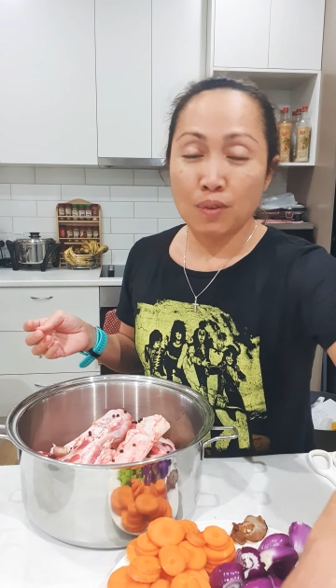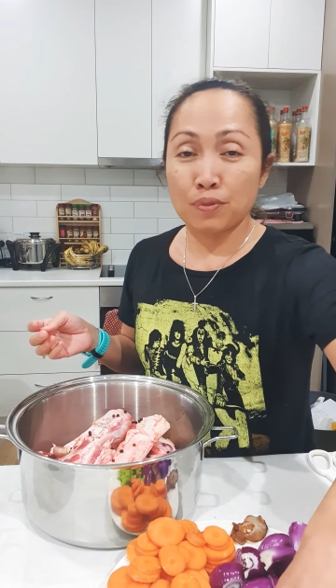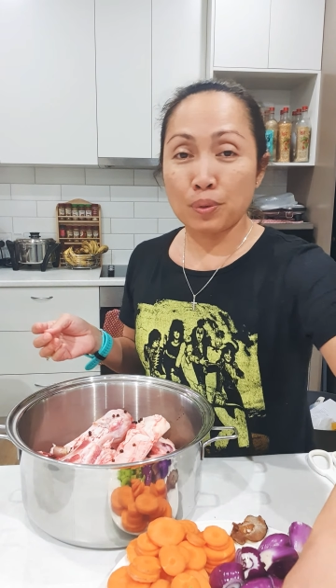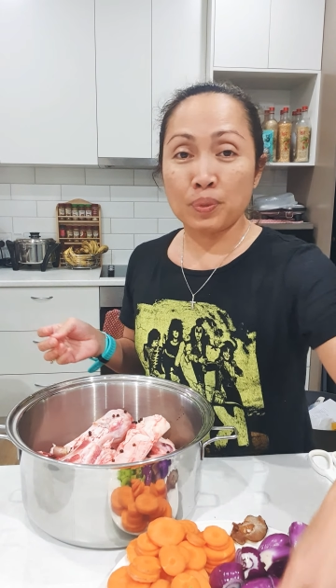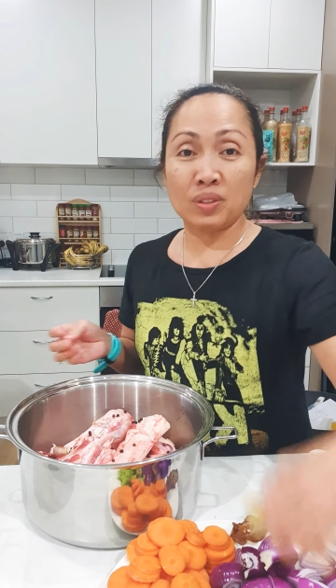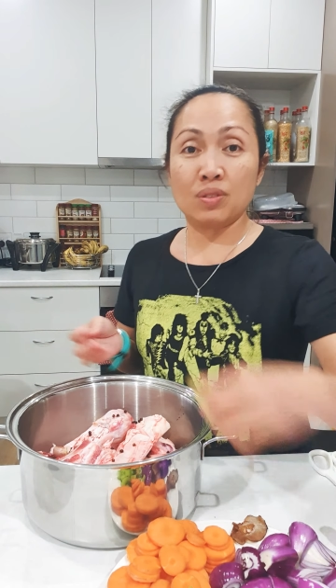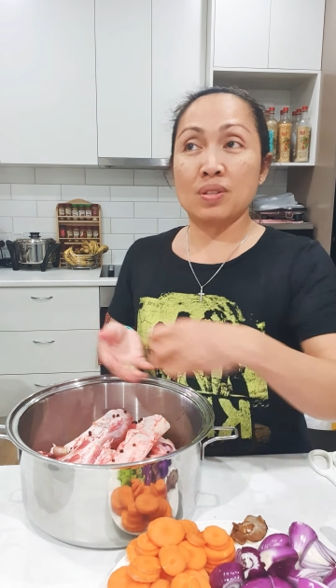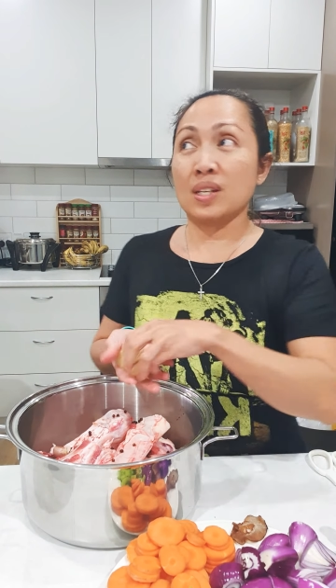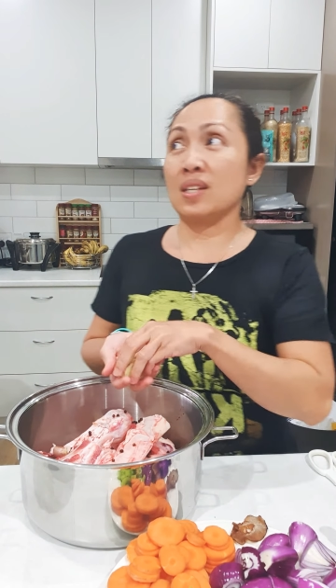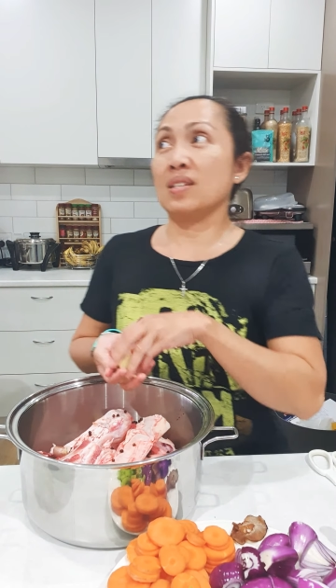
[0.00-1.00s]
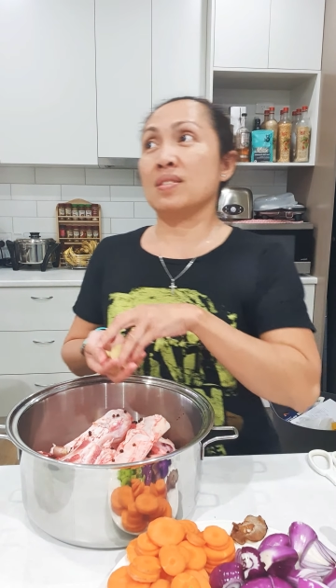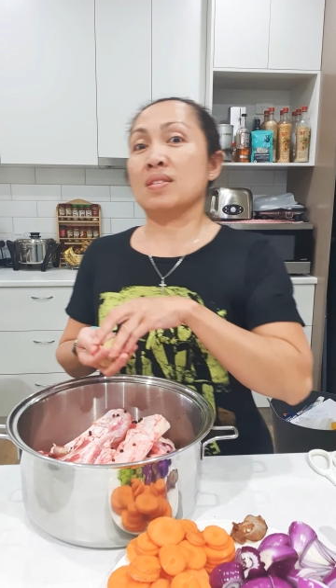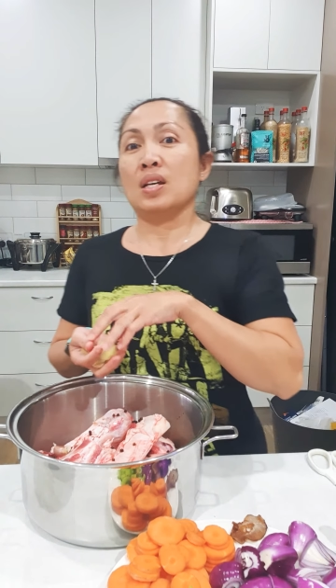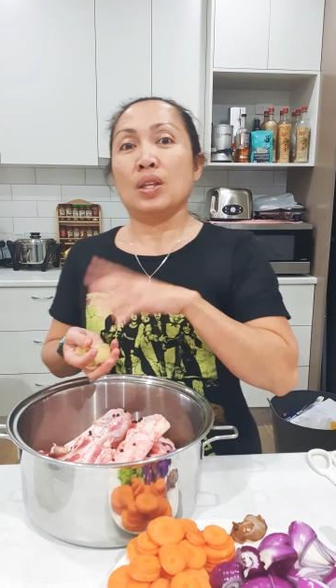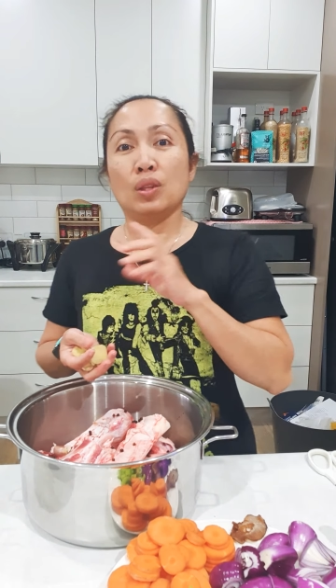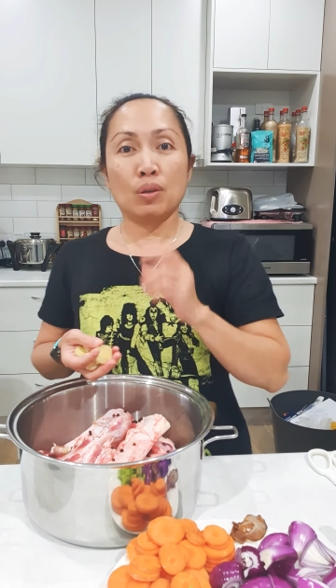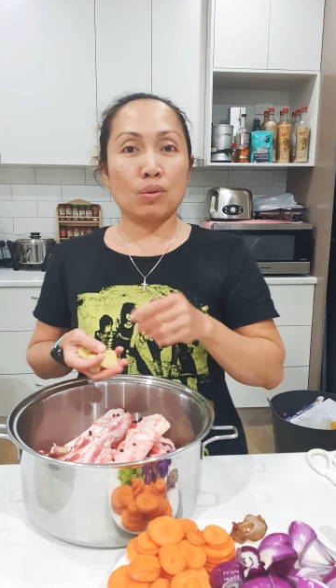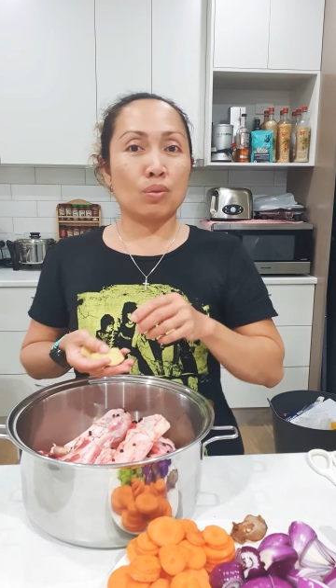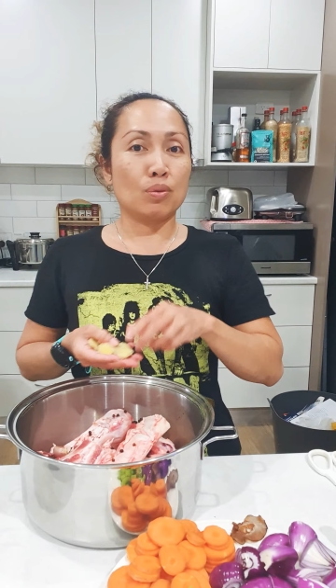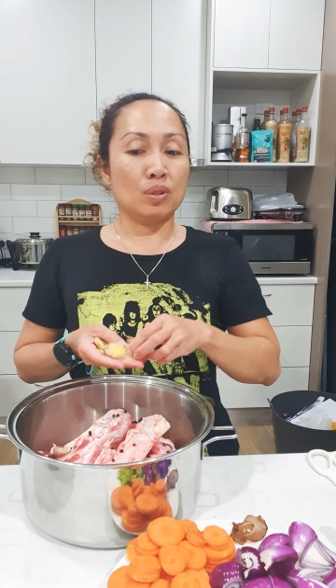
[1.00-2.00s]
from the trees the
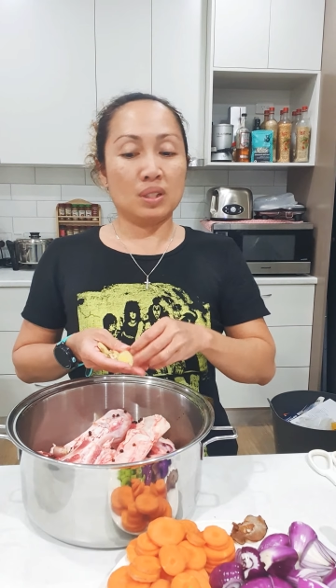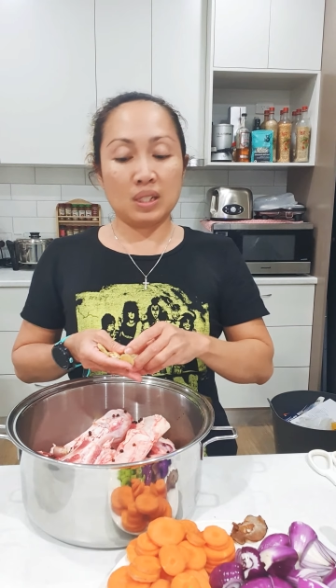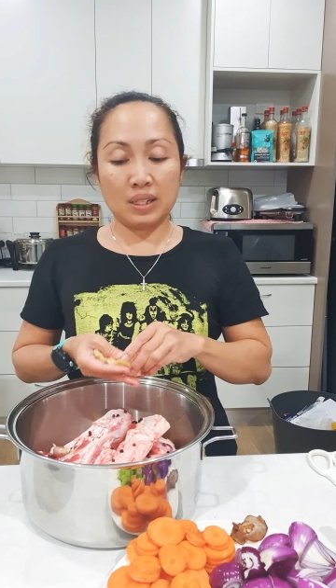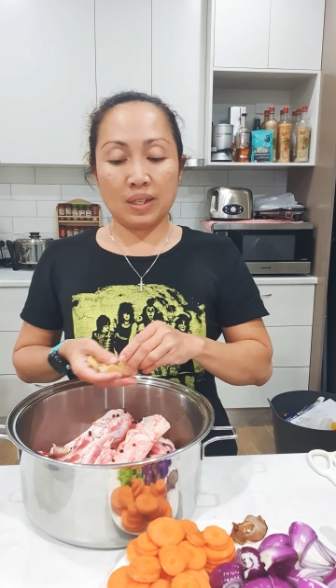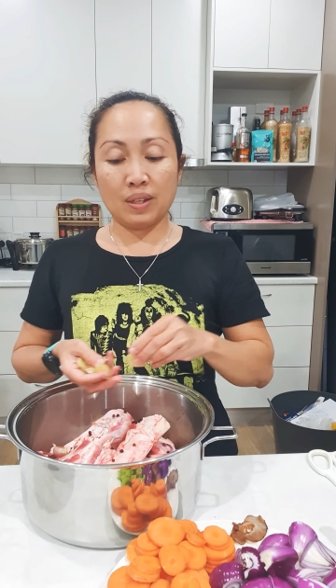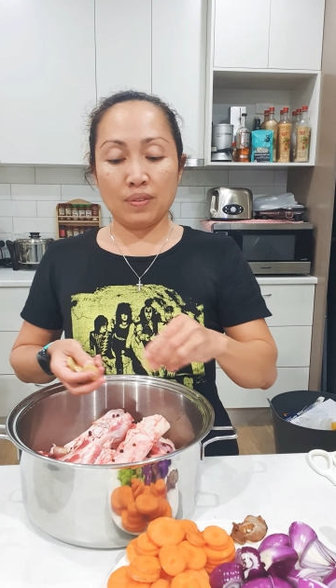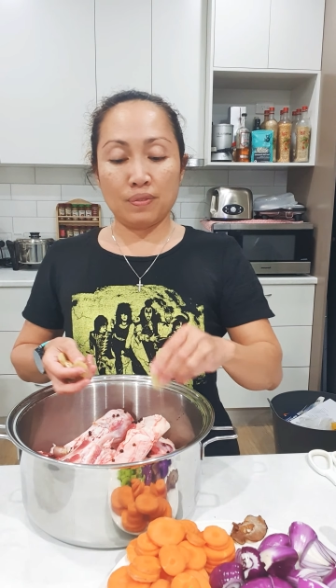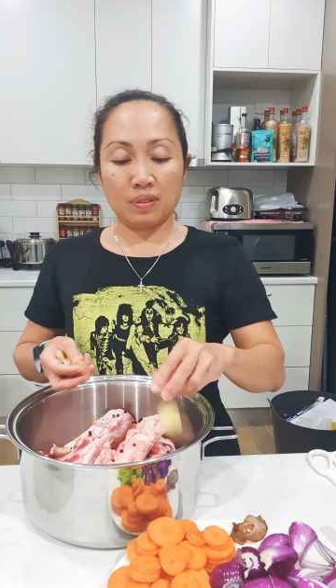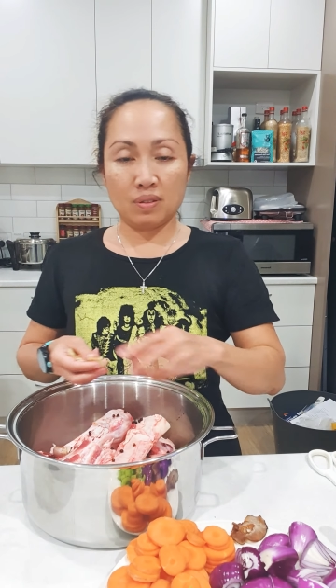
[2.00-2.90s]
root the leaf